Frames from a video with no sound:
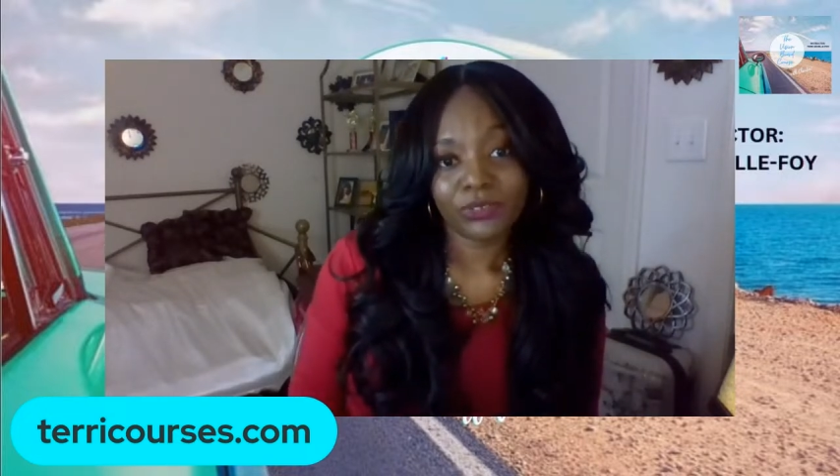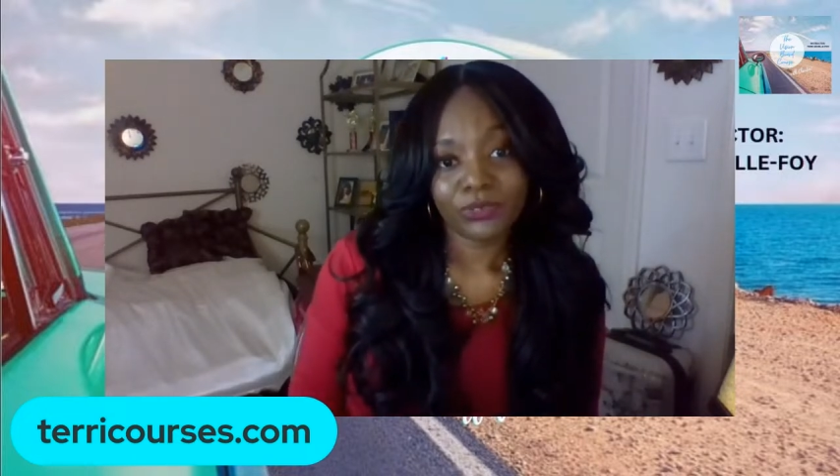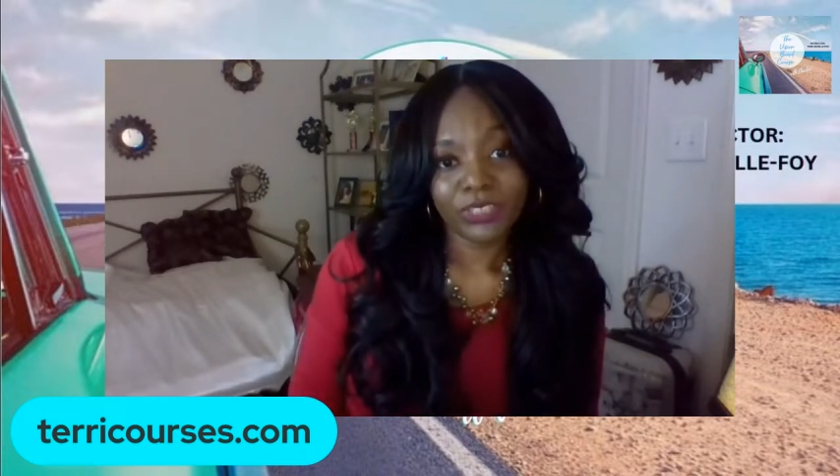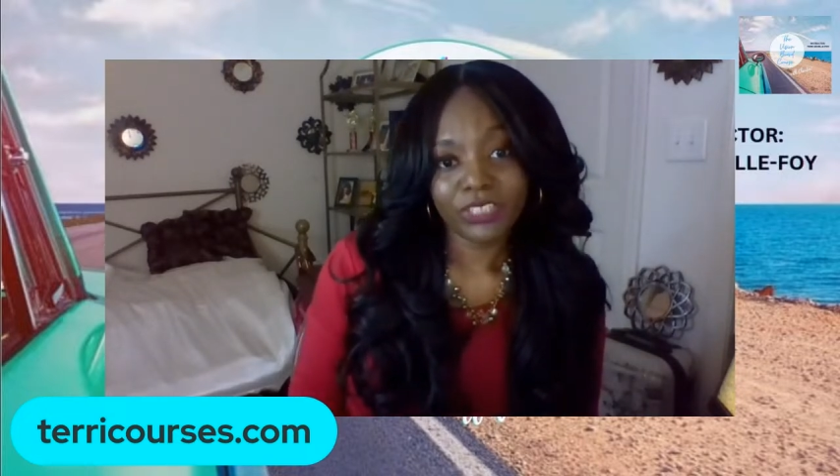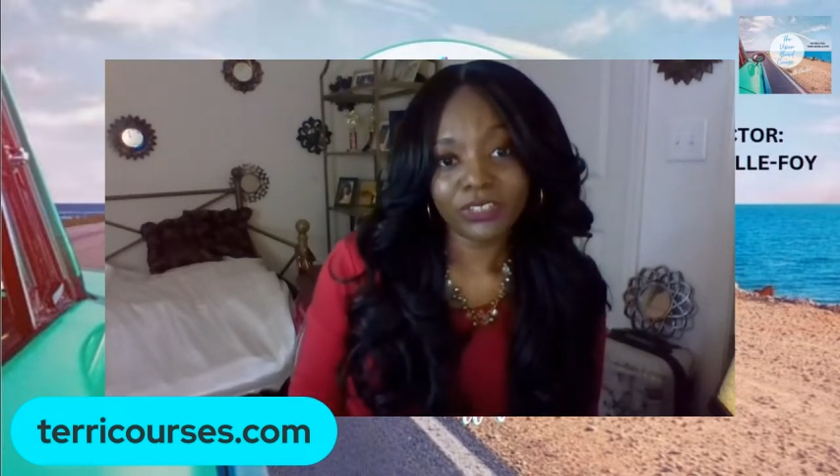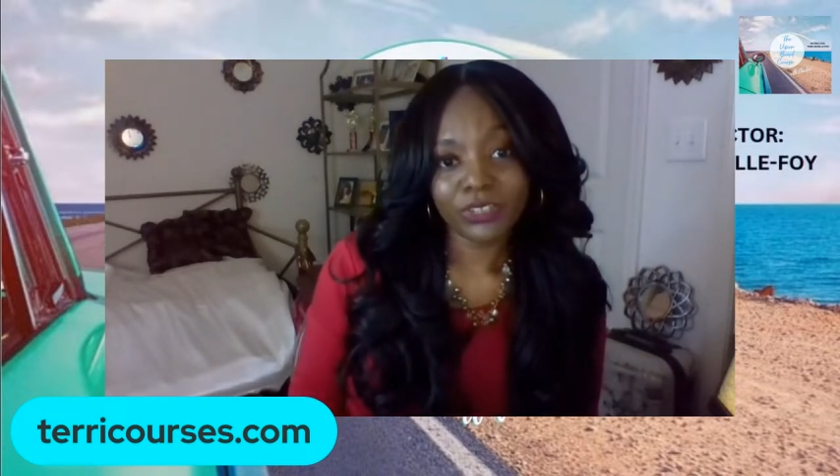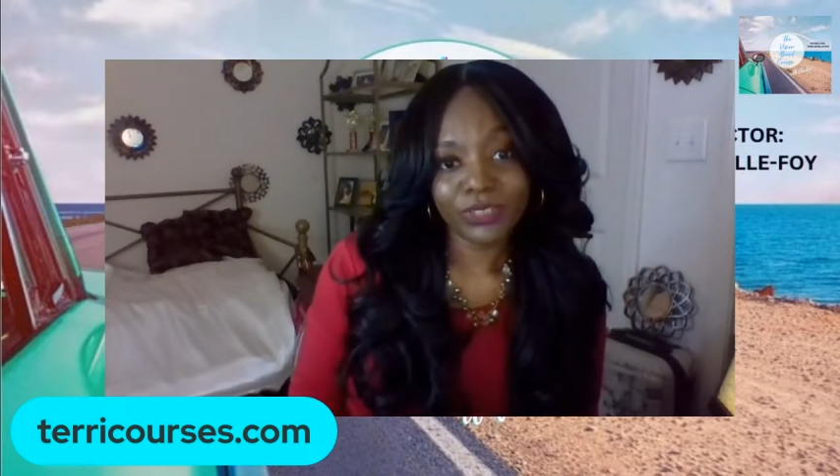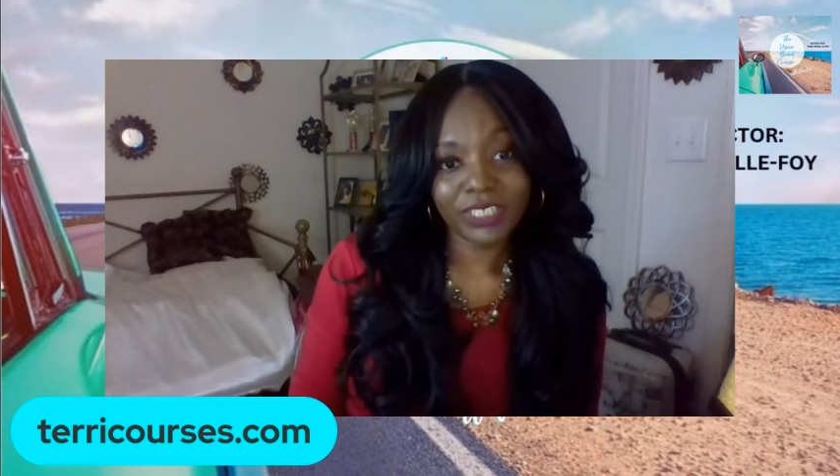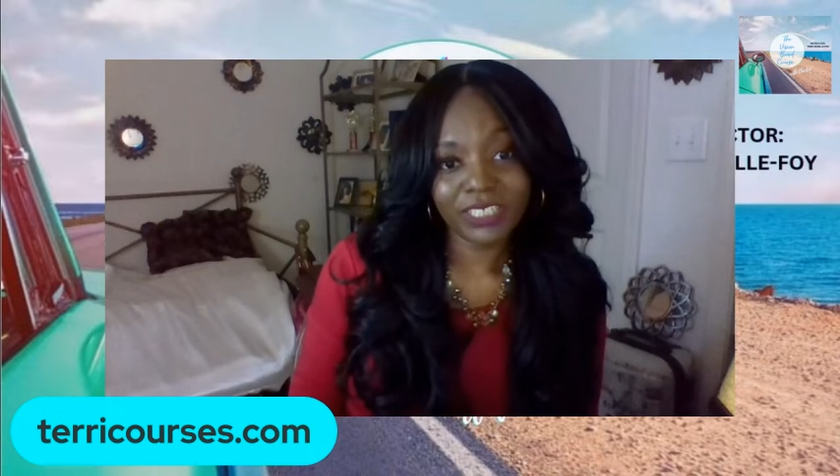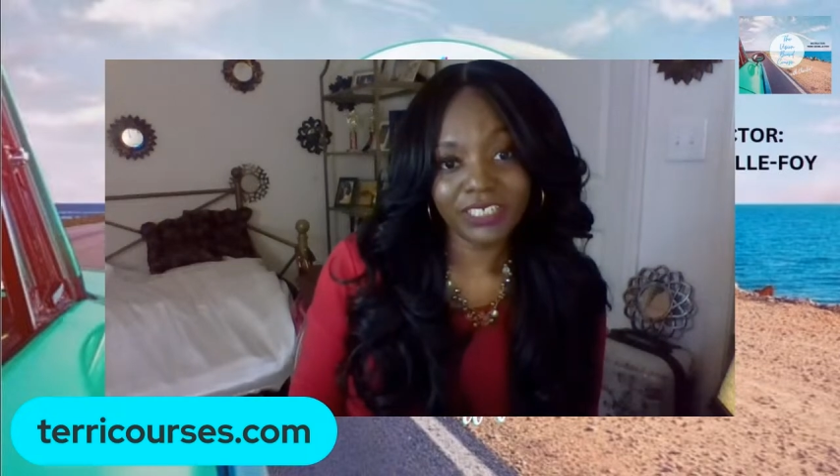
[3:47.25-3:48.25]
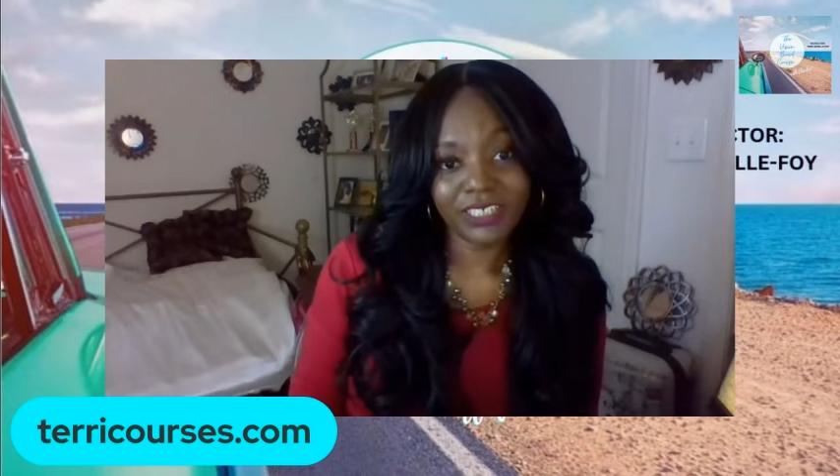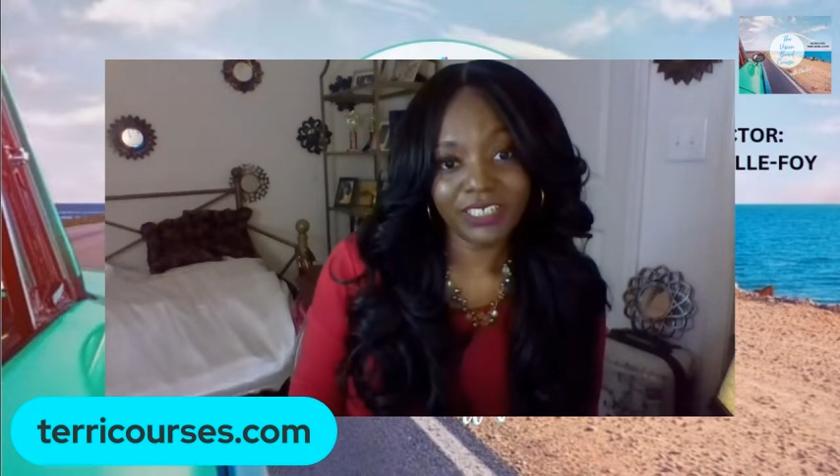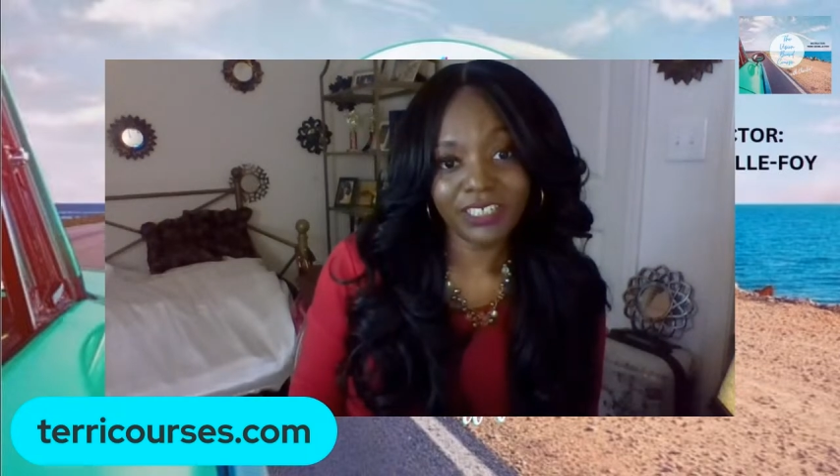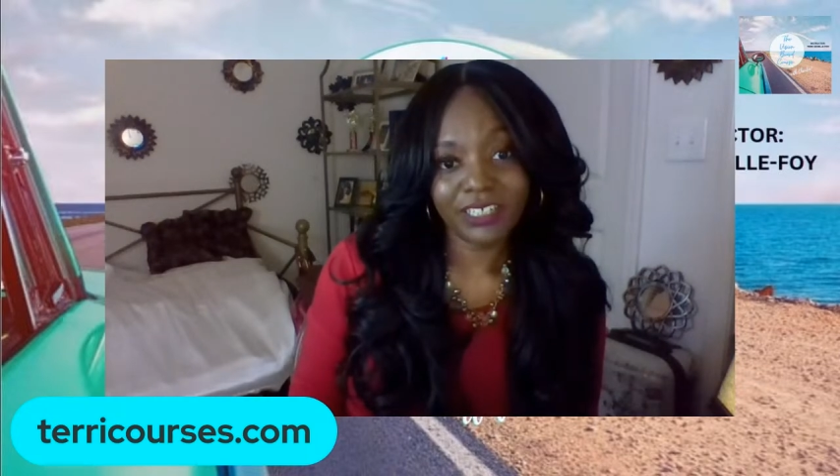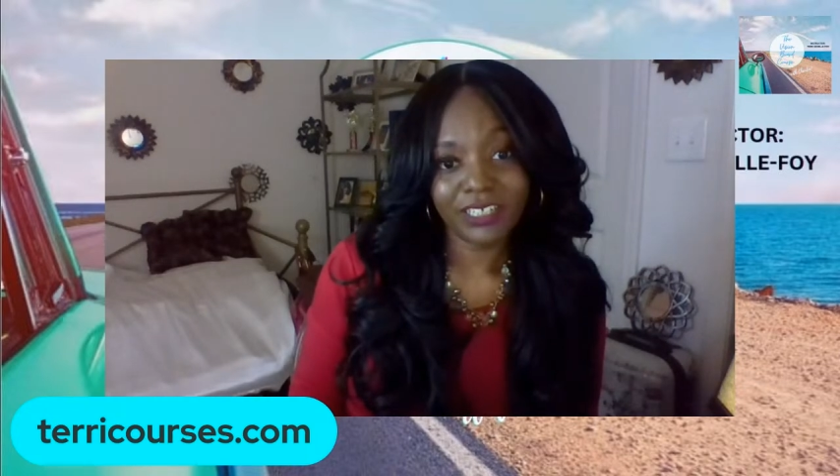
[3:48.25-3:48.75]
real quick
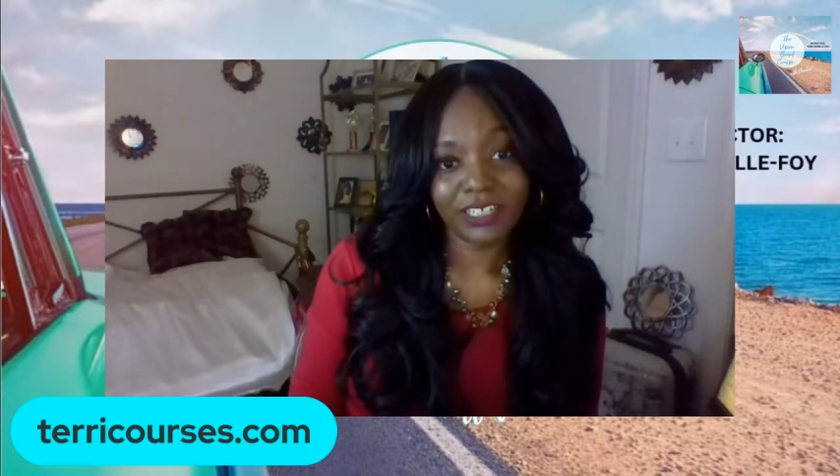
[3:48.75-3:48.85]
here